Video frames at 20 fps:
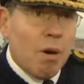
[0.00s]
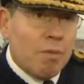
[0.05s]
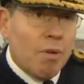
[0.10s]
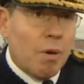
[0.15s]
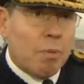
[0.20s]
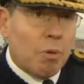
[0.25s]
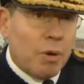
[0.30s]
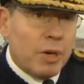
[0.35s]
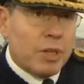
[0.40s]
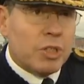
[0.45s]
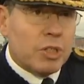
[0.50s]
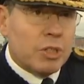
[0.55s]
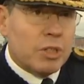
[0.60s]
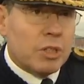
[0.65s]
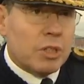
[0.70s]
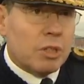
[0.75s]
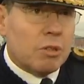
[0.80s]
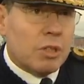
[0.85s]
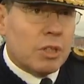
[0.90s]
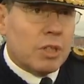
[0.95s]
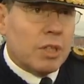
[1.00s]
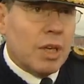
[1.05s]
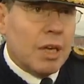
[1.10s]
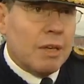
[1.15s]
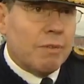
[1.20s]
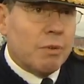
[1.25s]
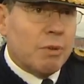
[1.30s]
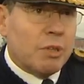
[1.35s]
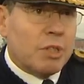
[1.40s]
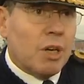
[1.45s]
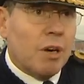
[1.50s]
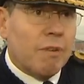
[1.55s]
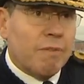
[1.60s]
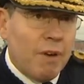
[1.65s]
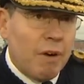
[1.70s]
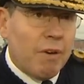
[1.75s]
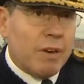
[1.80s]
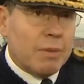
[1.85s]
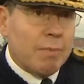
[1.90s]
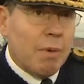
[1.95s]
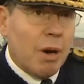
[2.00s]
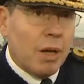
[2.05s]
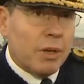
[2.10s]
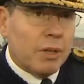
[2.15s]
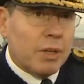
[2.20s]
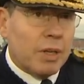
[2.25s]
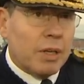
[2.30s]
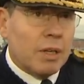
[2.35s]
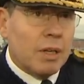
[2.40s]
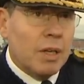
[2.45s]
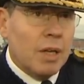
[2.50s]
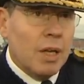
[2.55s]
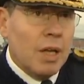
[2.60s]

of operations across the Navy, which are very demanding,